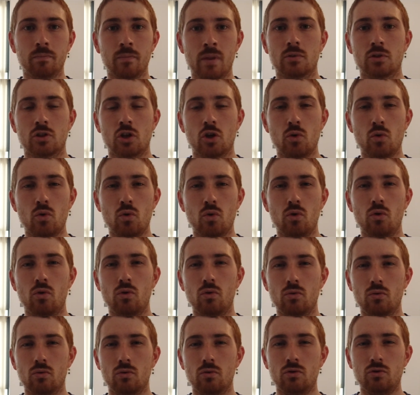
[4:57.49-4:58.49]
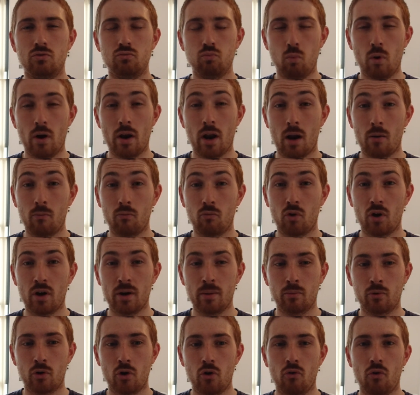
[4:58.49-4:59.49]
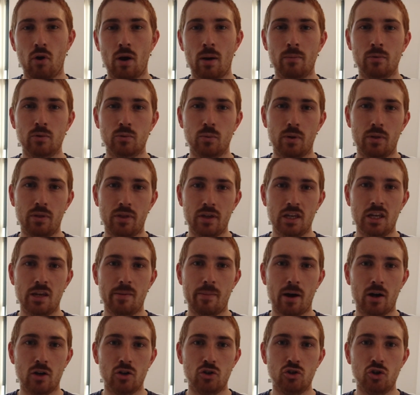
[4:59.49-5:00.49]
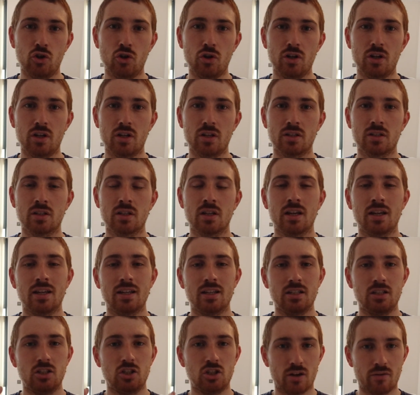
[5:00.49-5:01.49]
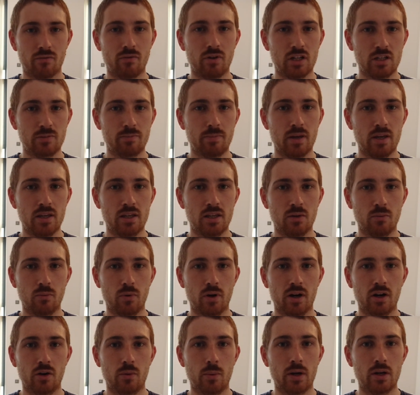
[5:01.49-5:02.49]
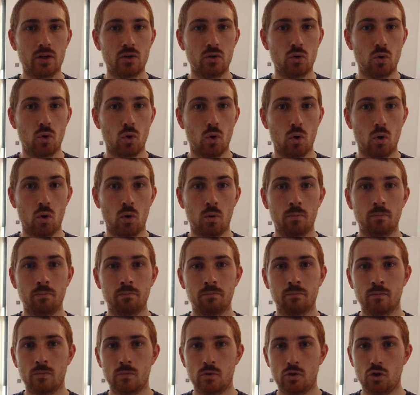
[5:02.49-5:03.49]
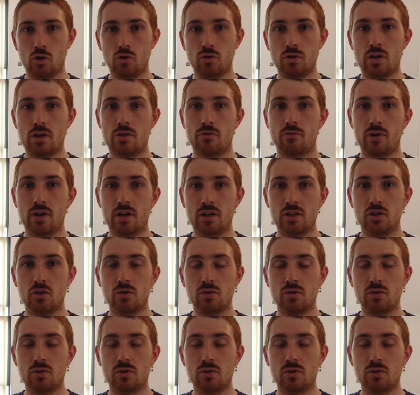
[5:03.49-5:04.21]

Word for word: So when I'm writing programs, we're thinking about juniors, generally speaking, we're going to ignore UT3 and